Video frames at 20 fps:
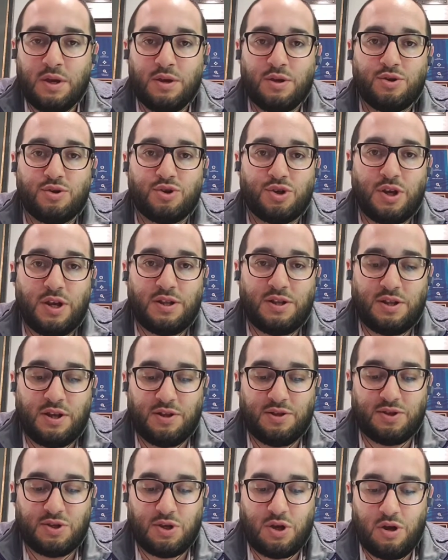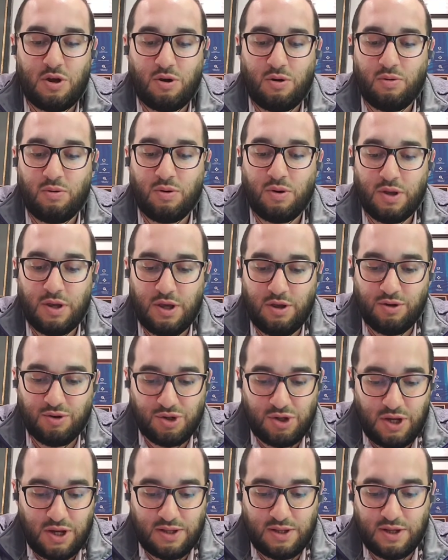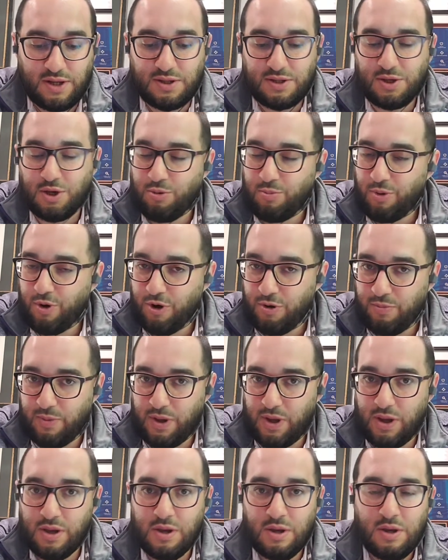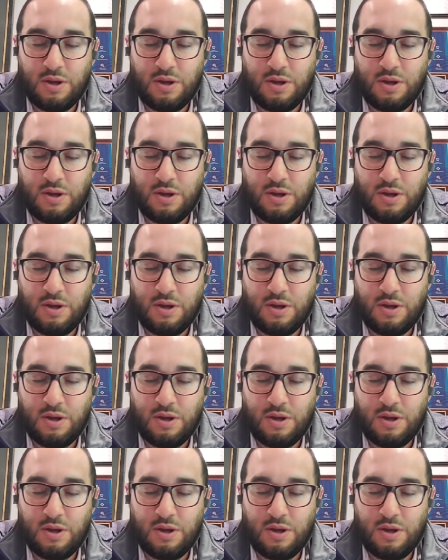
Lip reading: He or she had done so, pardon me.